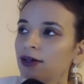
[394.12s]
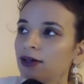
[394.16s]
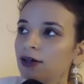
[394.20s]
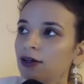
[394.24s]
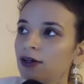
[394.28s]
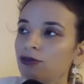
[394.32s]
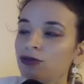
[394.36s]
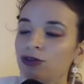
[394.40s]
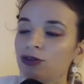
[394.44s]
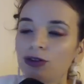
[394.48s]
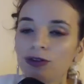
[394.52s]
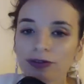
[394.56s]

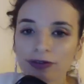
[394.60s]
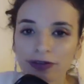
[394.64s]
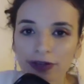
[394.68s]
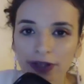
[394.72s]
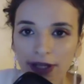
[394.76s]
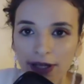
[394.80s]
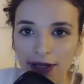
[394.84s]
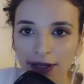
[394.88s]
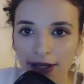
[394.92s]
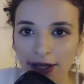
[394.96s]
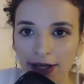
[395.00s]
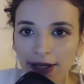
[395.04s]

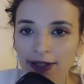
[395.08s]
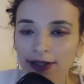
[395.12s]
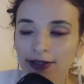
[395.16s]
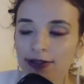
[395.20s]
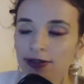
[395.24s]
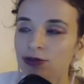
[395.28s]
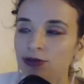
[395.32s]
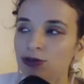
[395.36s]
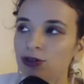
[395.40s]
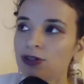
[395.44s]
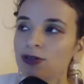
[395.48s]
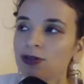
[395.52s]
fulfill
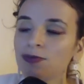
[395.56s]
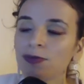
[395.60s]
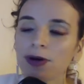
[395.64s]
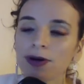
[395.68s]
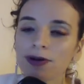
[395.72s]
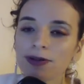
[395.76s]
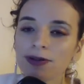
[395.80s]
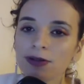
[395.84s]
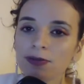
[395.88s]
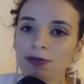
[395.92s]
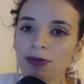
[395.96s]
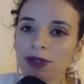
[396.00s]
its
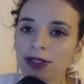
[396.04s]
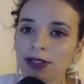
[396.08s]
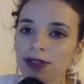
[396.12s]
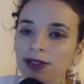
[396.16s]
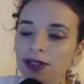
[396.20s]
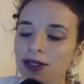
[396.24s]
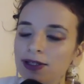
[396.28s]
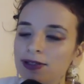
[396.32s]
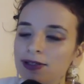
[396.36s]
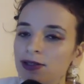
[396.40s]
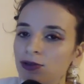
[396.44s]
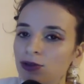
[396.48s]

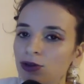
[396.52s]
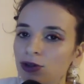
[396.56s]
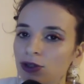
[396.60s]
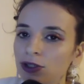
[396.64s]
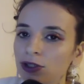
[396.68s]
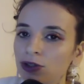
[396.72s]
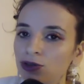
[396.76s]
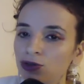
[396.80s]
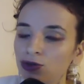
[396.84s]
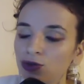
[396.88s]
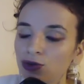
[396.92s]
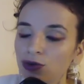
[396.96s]
responsibilities in
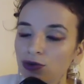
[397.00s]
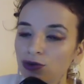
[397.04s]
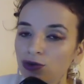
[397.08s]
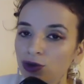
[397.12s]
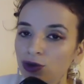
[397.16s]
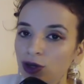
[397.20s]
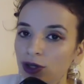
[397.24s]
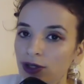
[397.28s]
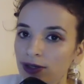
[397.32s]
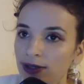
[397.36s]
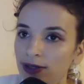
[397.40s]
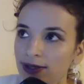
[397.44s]
order to
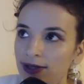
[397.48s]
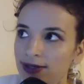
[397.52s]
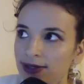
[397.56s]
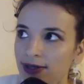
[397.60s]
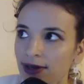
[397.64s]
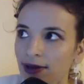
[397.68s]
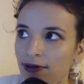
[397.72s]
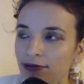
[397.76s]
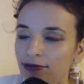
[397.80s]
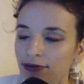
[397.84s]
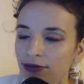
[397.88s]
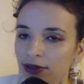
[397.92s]
avoid
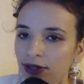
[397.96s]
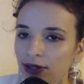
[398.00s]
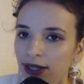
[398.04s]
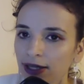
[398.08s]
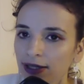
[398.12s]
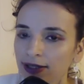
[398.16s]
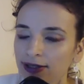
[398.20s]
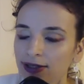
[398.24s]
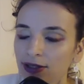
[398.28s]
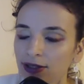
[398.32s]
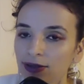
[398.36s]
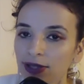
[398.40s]

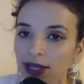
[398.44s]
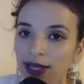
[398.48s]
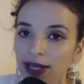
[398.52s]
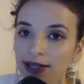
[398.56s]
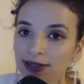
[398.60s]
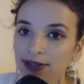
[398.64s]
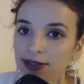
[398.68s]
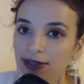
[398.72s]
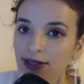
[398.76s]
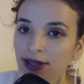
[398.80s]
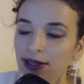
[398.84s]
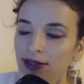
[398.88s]
suffering. So
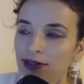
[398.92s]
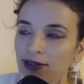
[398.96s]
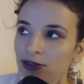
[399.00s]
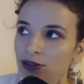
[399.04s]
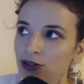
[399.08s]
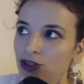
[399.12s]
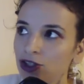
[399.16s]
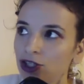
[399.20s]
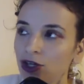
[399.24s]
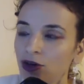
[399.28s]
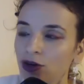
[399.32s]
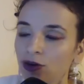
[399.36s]
that's the
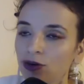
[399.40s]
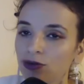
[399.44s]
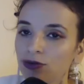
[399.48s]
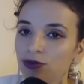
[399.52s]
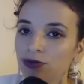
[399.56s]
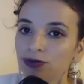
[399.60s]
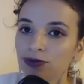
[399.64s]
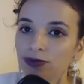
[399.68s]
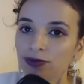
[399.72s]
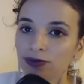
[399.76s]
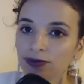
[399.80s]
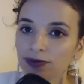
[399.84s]
energy
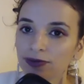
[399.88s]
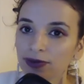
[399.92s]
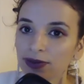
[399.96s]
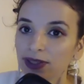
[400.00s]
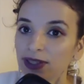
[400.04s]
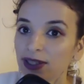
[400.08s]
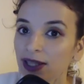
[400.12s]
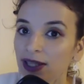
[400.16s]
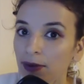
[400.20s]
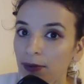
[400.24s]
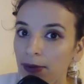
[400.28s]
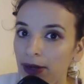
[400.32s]
of
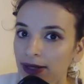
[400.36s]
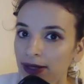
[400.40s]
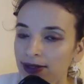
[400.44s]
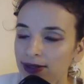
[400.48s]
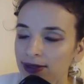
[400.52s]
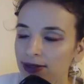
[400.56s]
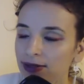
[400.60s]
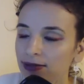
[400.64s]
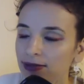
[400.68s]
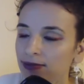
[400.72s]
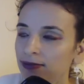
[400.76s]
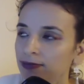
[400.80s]

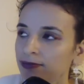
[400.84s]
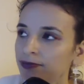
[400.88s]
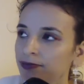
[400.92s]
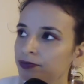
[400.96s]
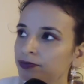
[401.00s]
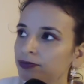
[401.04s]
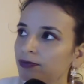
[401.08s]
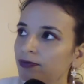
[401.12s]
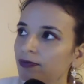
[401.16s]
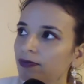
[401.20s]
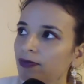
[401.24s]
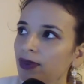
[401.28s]
tamas,
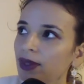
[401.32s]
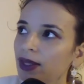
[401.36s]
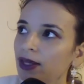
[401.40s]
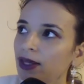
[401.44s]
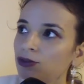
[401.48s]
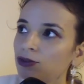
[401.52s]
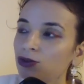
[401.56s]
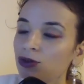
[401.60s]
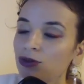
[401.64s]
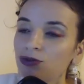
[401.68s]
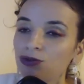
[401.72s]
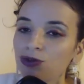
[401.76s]

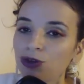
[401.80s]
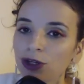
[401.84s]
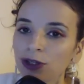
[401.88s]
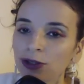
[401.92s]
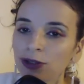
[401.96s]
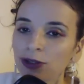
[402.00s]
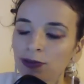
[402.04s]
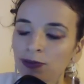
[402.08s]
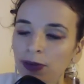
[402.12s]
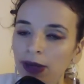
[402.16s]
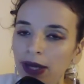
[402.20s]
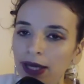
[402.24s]
to
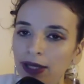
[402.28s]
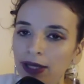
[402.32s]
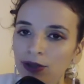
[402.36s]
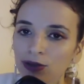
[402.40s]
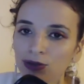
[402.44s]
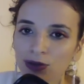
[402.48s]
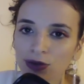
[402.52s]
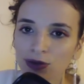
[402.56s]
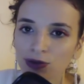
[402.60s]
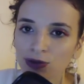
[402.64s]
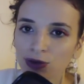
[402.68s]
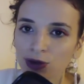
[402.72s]
avoid pain,
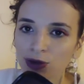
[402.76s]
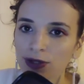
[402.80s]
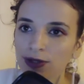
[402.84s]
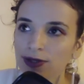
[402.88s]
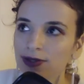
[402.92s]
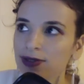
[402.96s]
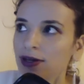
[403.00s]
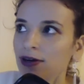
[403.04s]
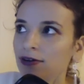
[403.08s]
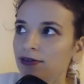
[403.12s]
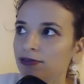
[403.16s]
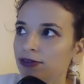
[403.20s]
to avoid
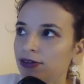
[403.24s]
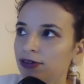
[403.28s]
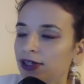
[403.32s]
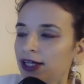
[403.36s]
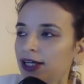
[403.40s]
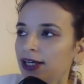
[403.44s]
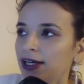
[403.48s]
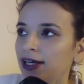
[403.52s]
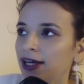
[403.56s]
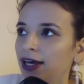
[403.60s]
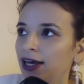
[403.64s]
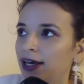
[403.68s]

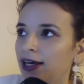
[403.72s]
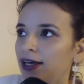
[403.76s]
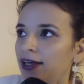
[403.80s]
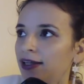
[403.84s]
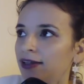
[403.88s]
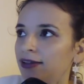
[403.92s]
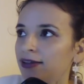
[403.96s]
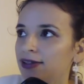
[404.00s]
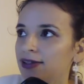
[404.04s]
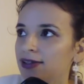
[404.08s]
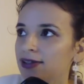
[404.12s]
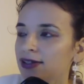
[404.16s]
suffering.
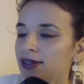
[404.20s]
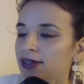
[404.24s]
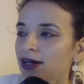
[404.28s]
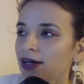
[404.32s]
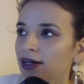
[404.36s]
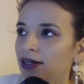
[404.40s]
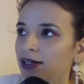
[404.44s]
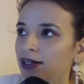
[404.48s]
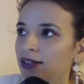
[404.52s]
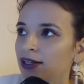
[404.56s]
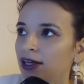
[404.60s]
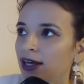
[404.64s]
And the
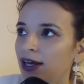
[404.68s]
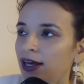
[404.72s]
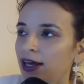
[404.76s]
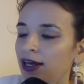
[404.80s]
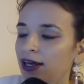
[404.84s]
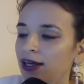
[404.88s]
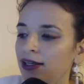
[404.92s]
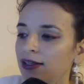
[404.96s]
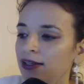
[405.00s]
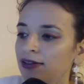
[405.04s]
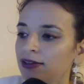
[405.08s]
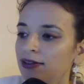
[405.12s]
Sun
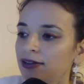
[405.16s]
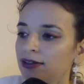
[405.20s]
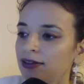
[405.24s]
and